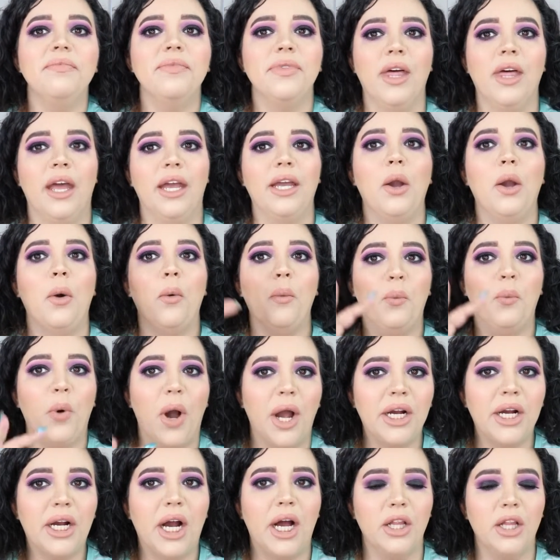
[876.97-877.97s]
like
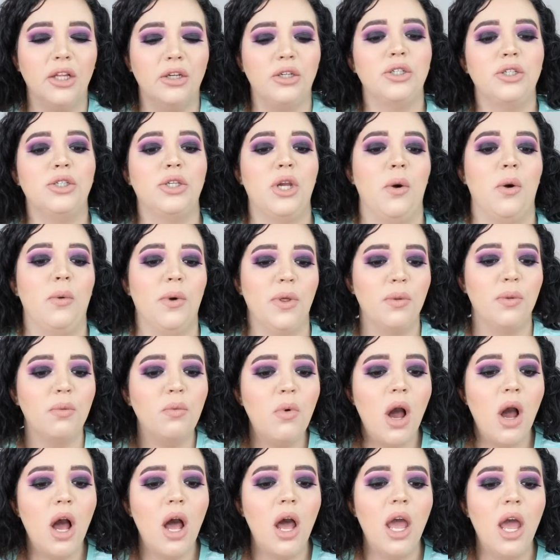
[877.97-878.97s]
what colors go with
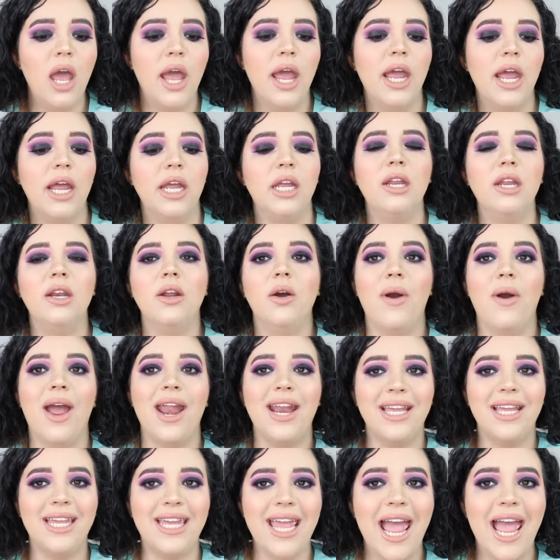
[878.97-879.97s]
what, you know,
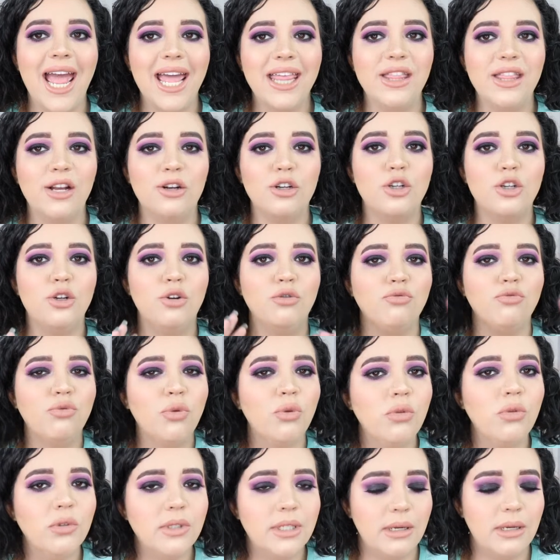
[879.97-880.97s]
and again, there's no
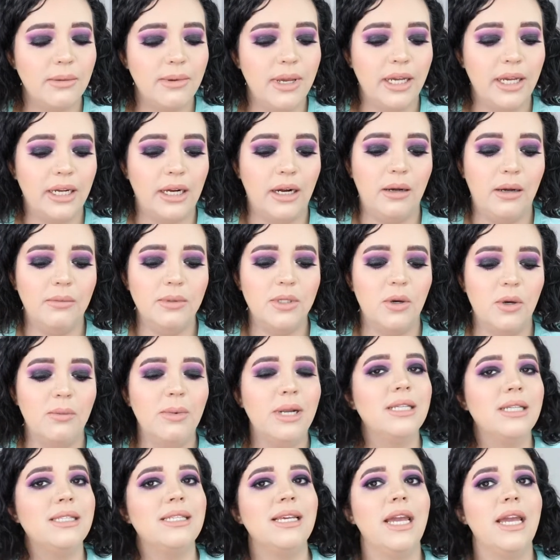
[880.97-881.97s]
rules to makeup. So I'm
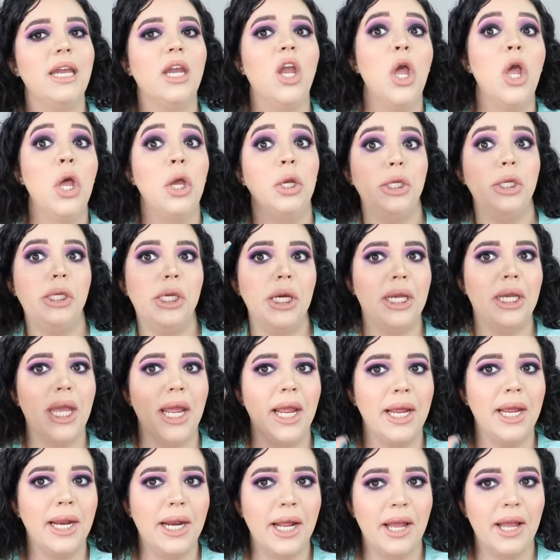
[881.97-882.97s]
not saying you
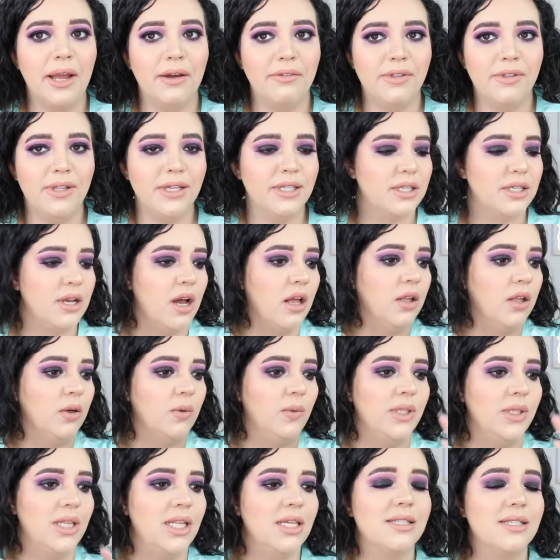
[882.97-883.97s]
can't have this color
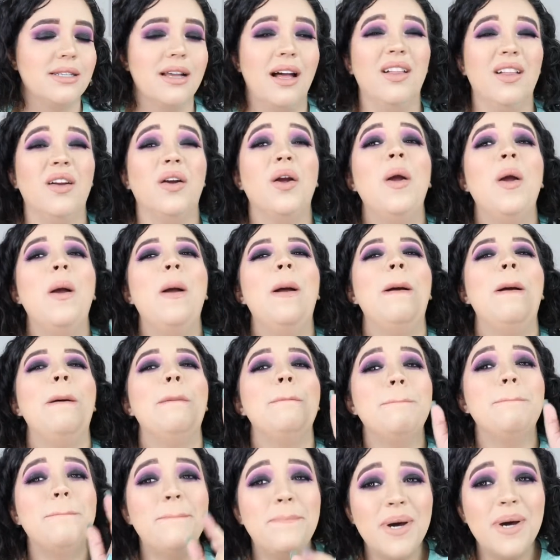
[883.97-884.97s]
with this color,
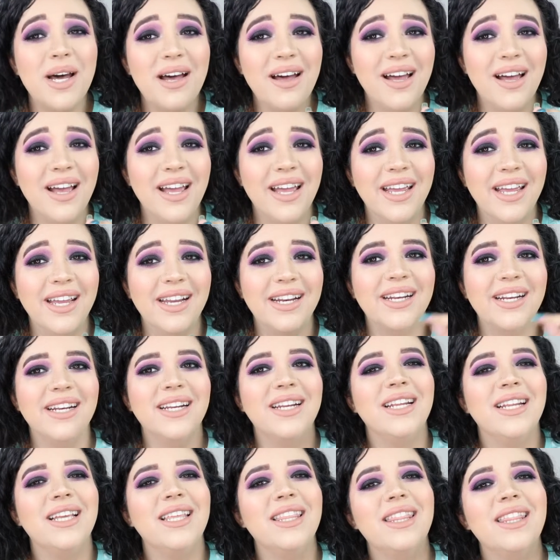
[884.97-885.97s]
but
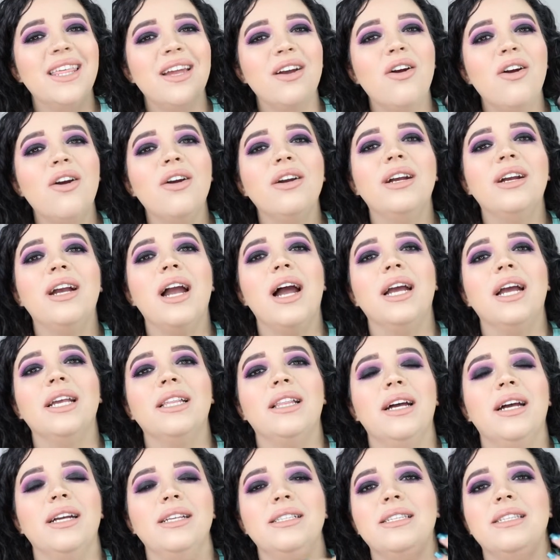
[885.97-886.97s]
there are
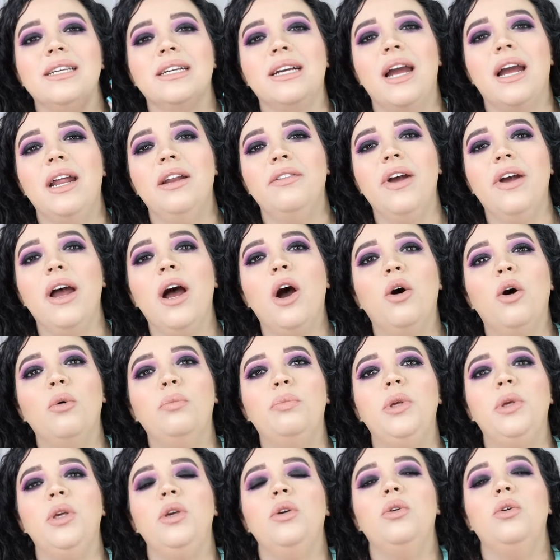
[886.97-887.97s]
guidelines that kind of
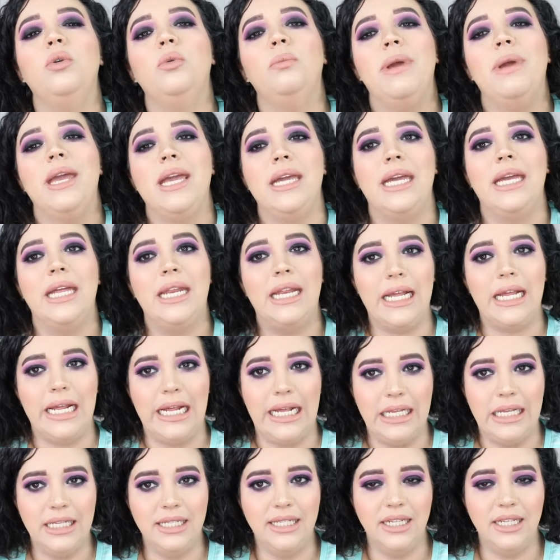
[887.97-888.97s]
help you make it
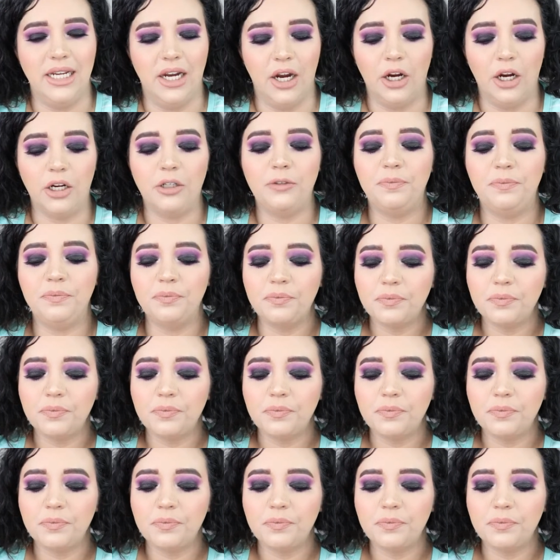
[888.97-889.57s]
easier.